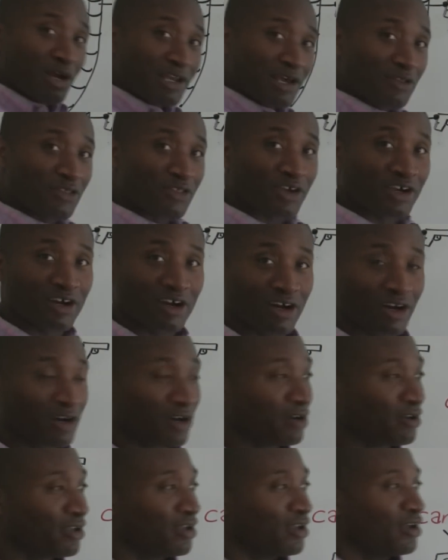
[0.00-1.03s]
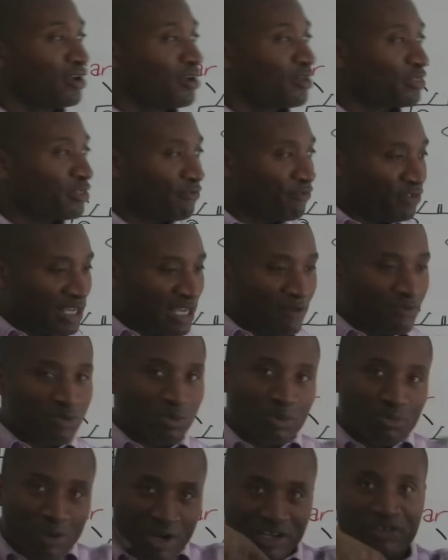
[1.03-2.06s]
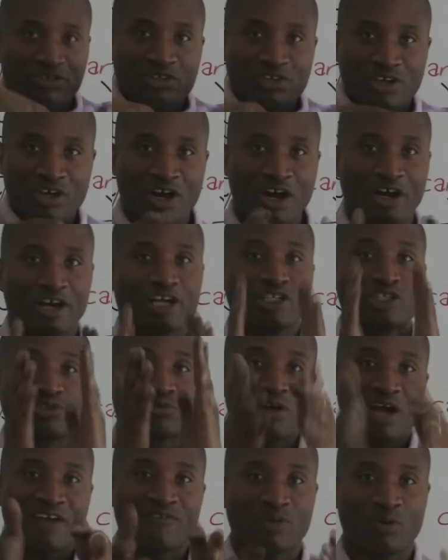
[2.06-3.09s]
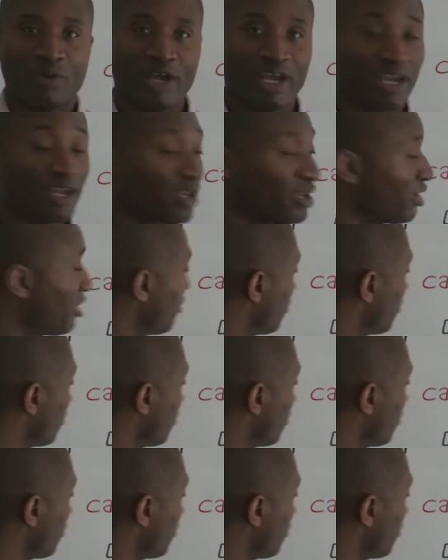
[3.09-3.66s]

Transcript: run out of the car, the thieves would run into the car and drive away.